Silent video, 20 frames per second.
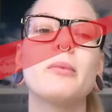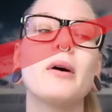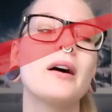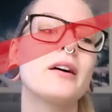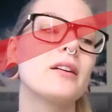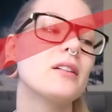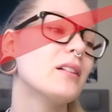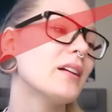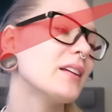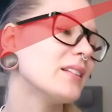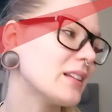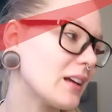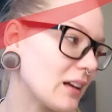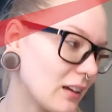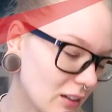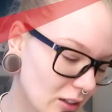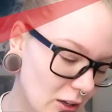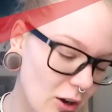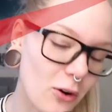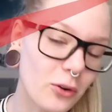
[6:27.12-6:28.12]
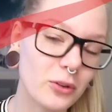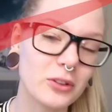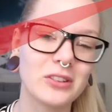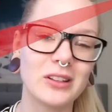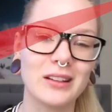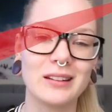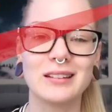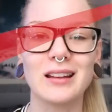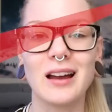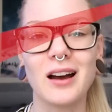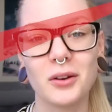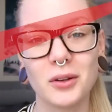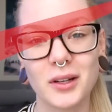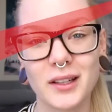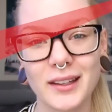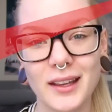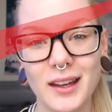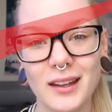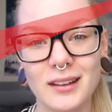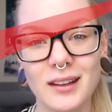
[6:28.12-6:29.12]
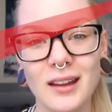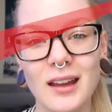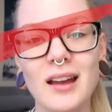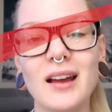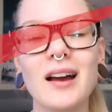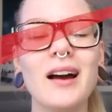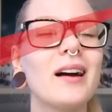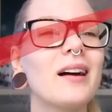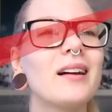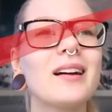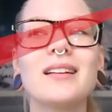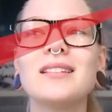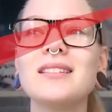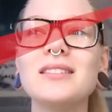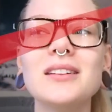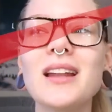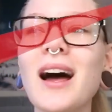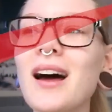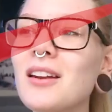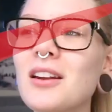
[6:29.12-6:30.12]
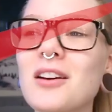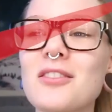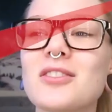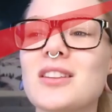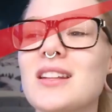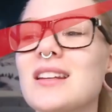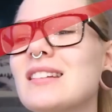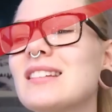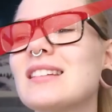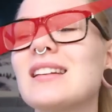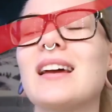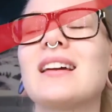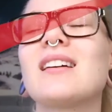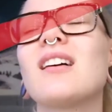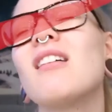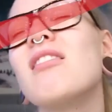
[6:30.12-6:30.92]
bottle, and then go sit down again. None of this, like,